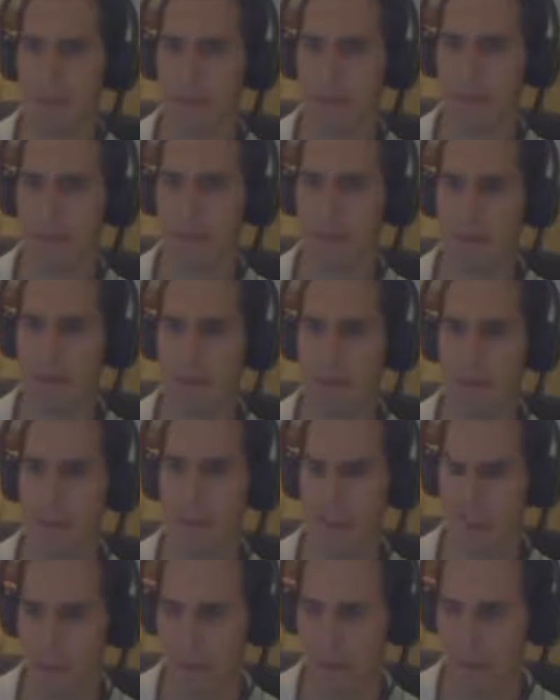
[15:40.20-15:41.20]
version, you
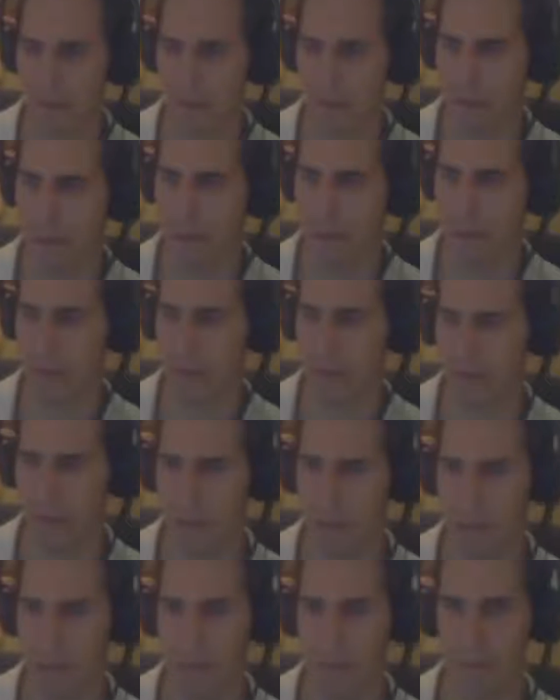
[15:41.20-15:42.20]
know what
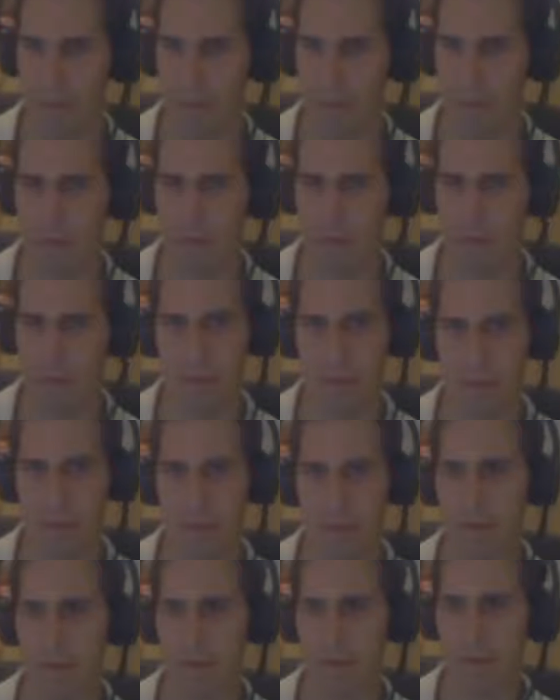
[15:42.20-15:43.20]
to expect.
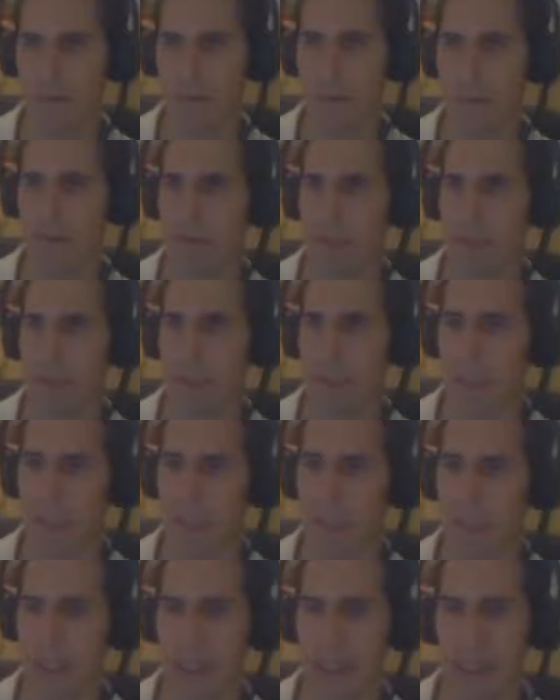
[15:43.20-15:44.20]

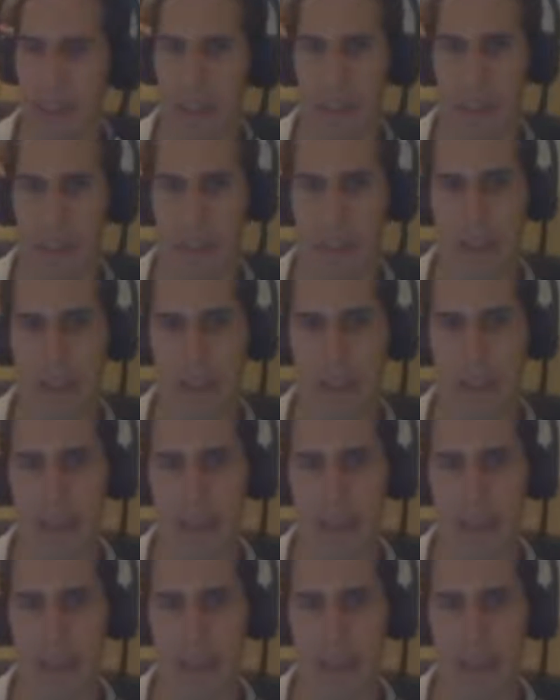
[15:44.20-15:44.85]
And